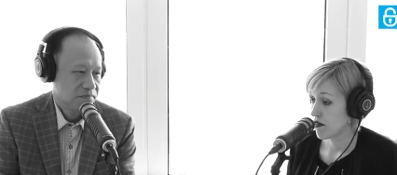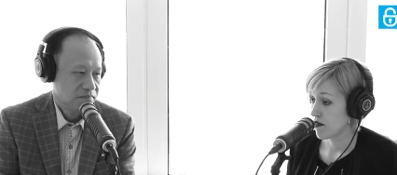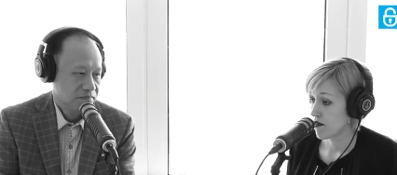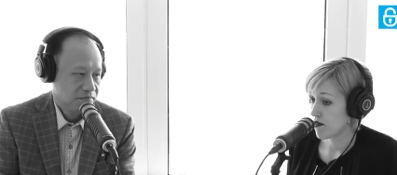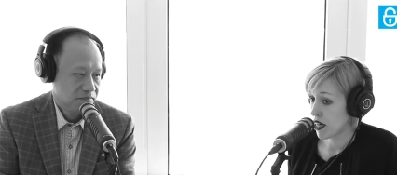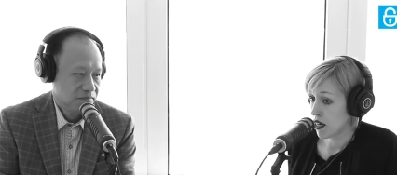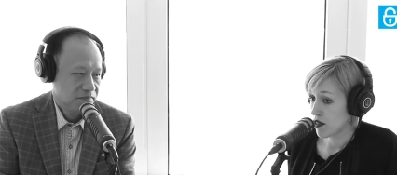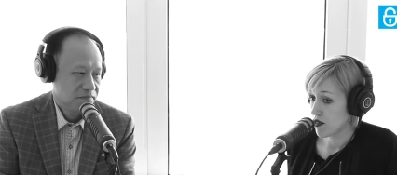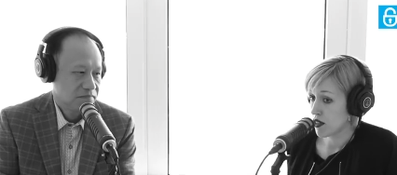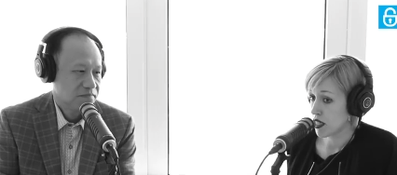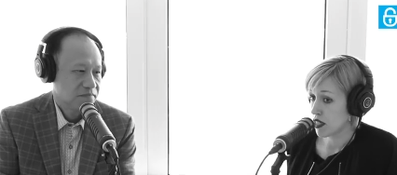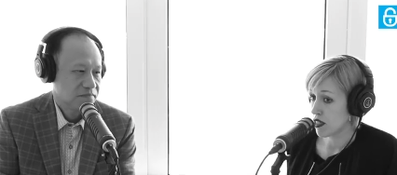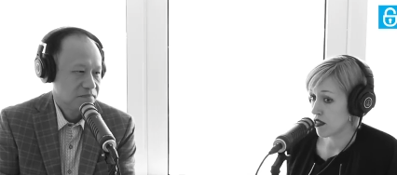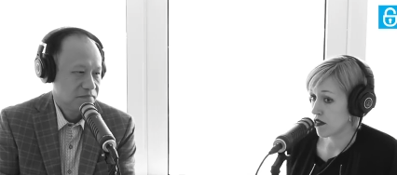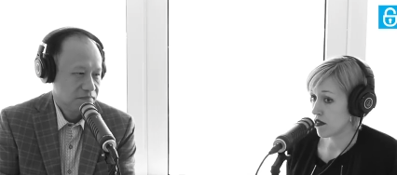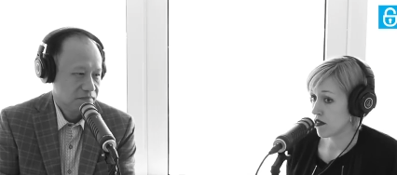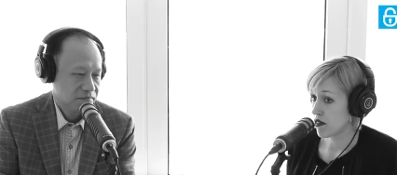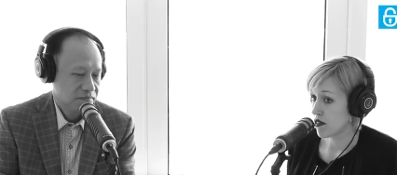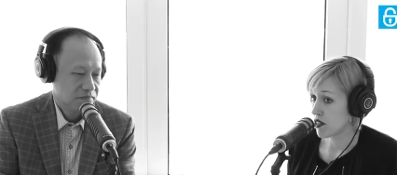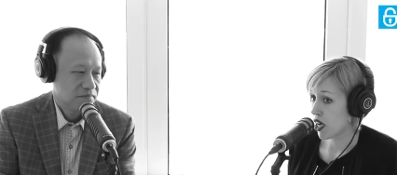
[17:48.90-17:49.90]
Speaker 1: founded
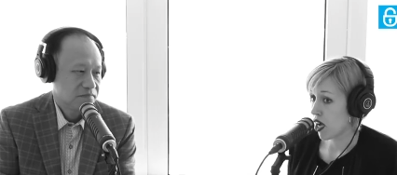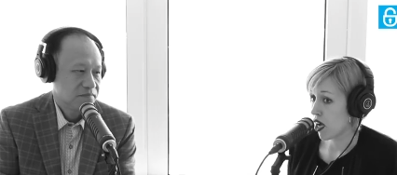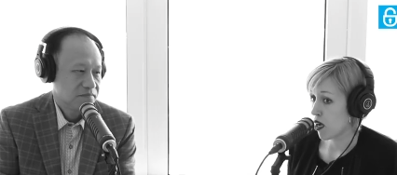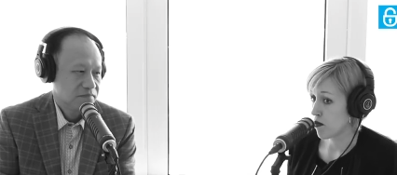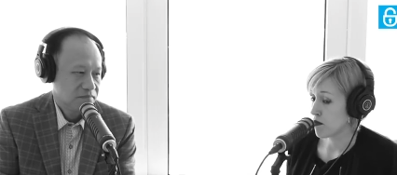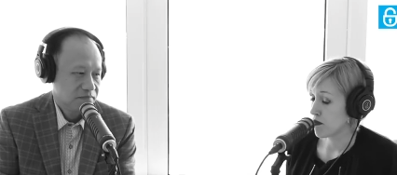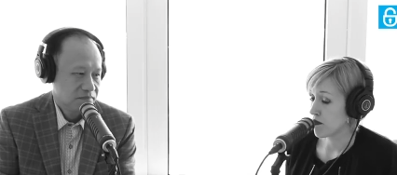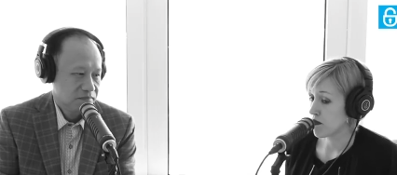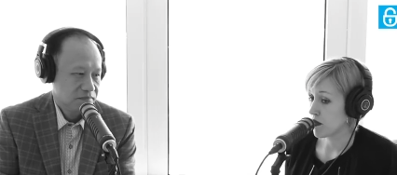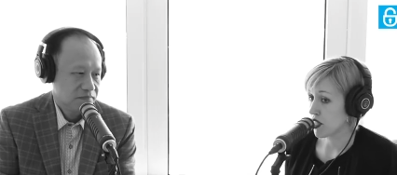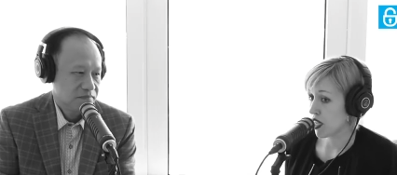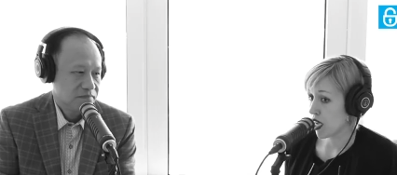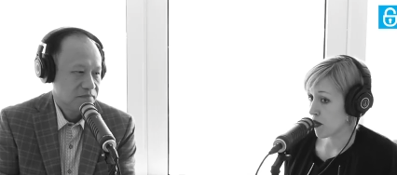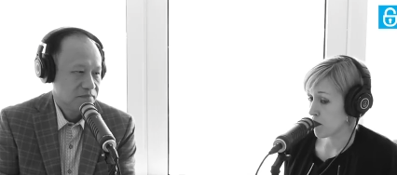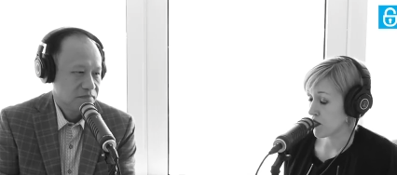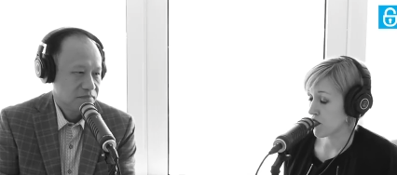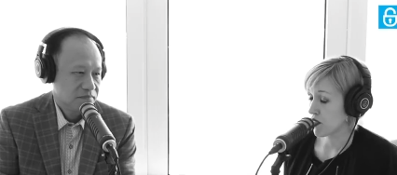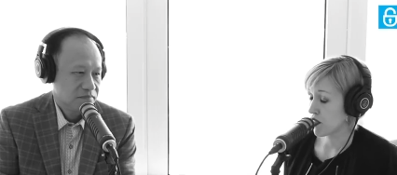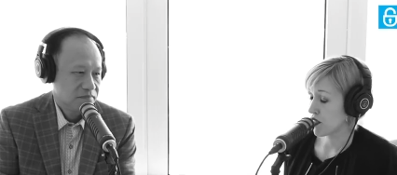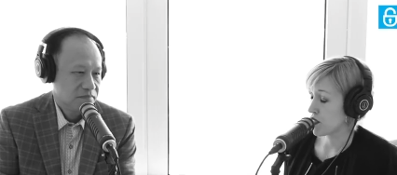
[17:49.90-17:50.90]
top
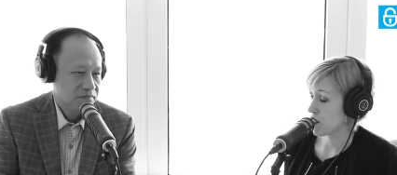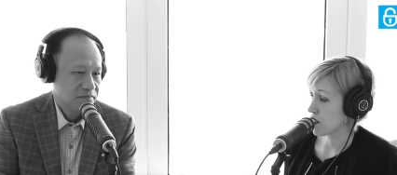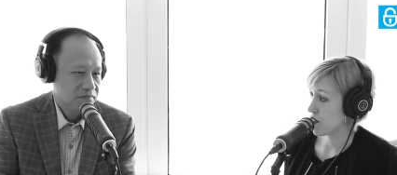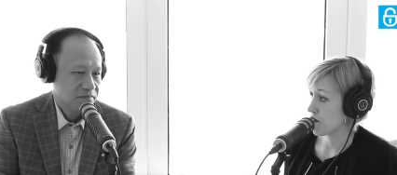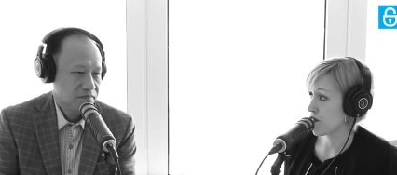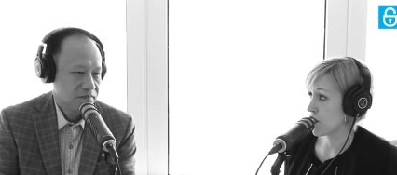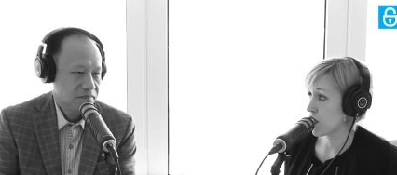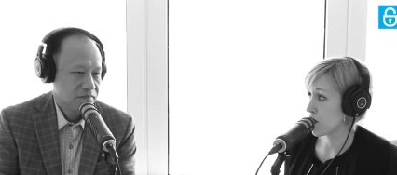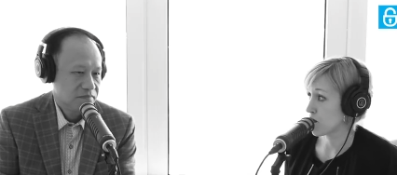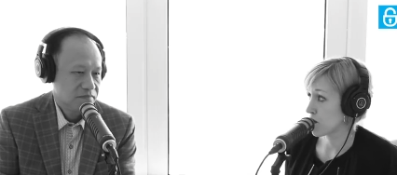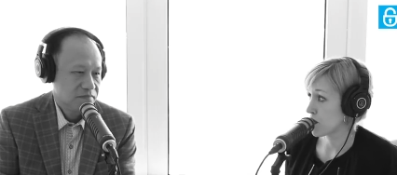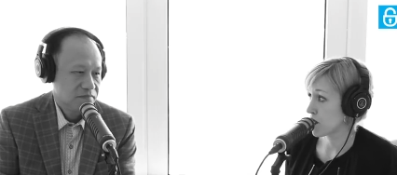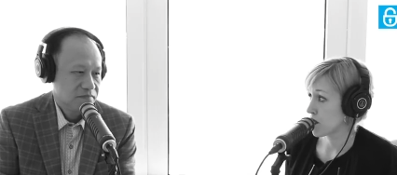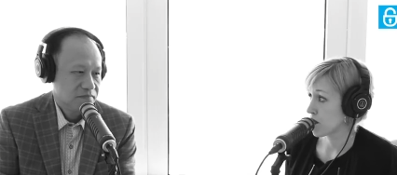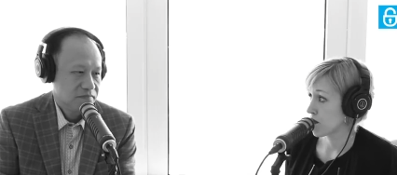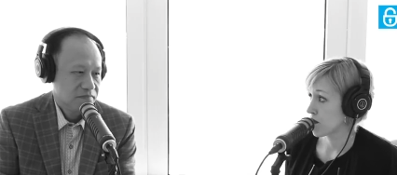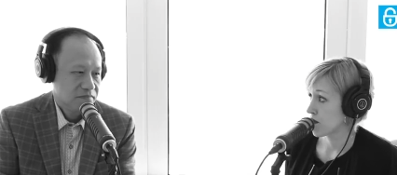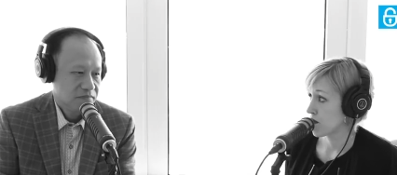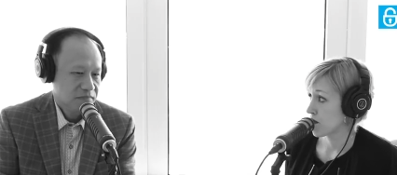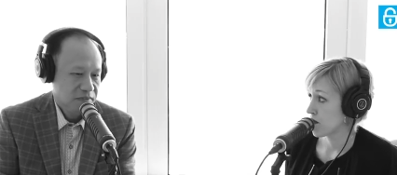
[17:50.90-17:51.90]
cybersecurity firms.
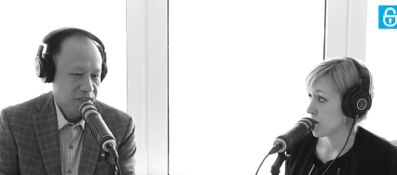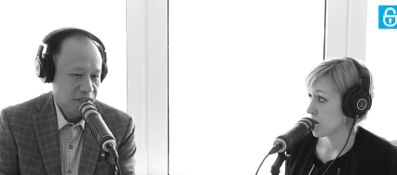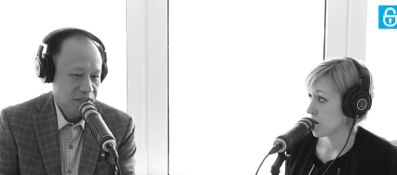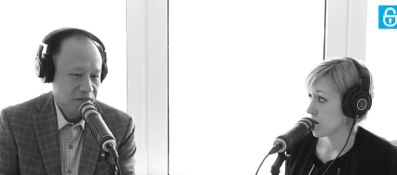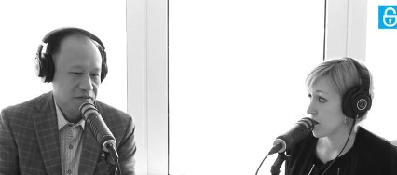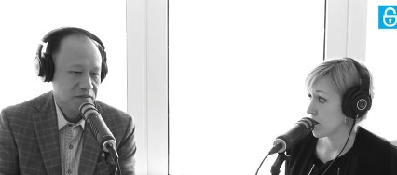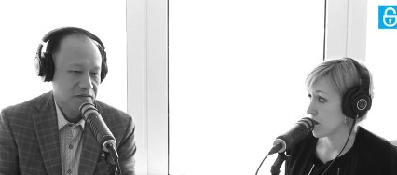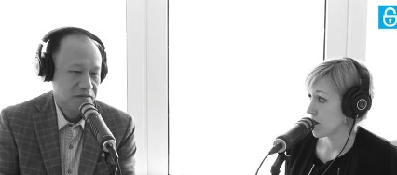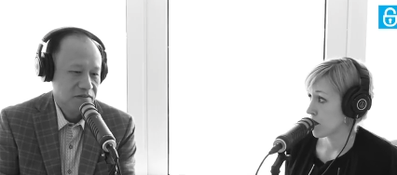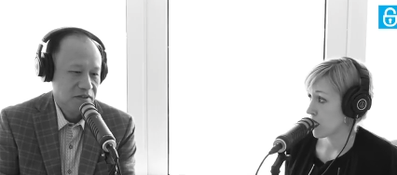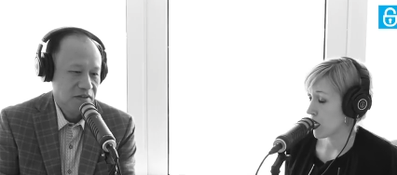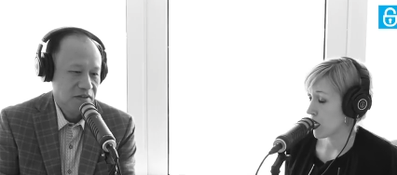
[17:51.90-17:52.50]
Yes.